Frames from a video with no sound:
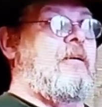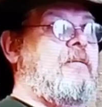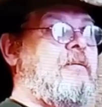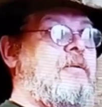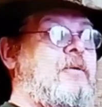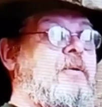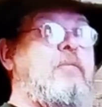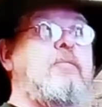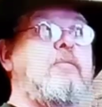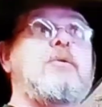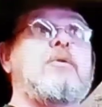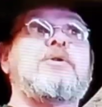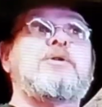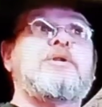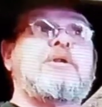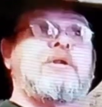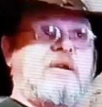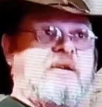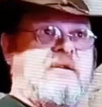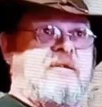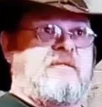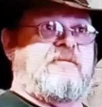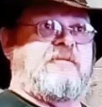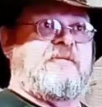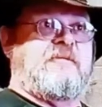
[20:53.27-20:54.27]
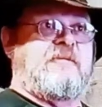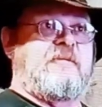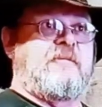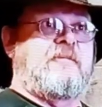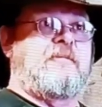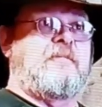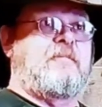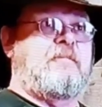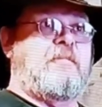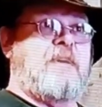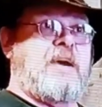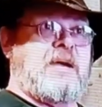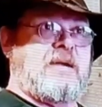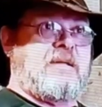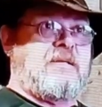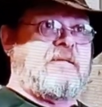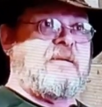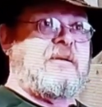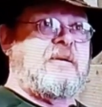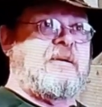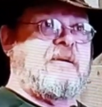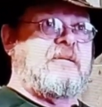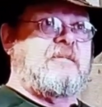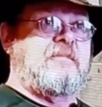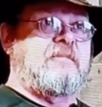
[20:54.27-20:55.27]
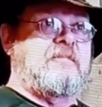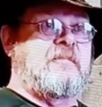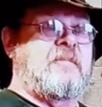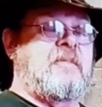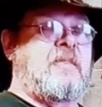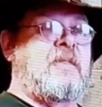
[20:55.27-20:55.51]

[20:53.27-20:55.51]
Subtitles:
and everything else like that. So I encourage